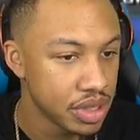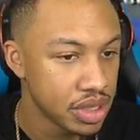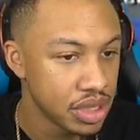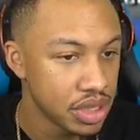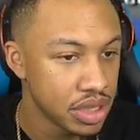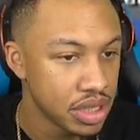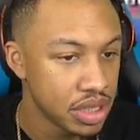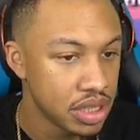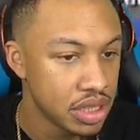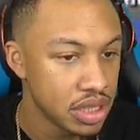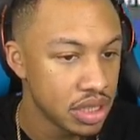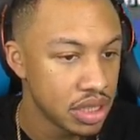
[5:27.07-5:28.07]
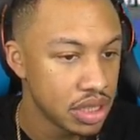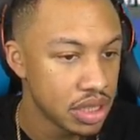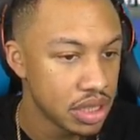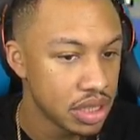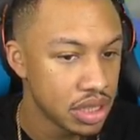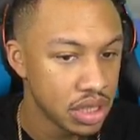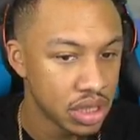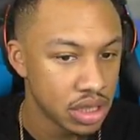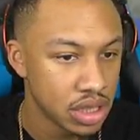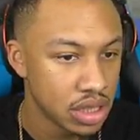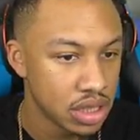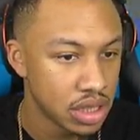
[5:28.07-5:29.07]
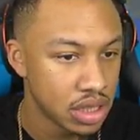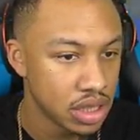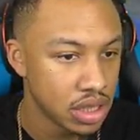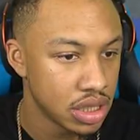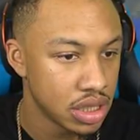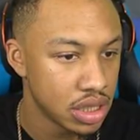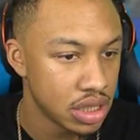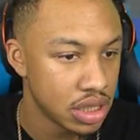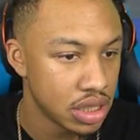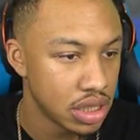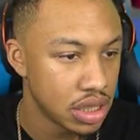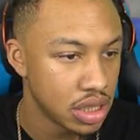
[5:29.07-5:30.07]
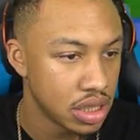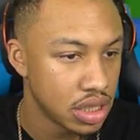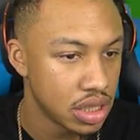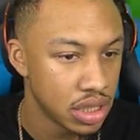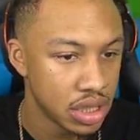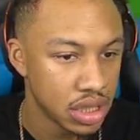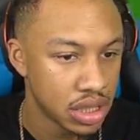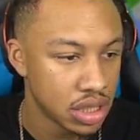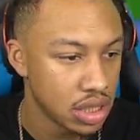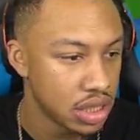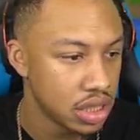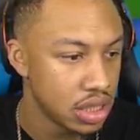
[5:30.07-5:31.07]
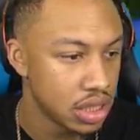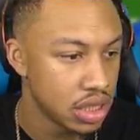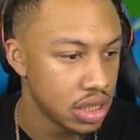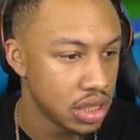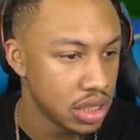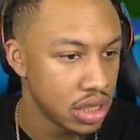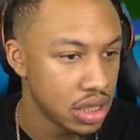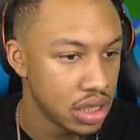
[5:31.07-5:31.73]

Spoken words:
(silence)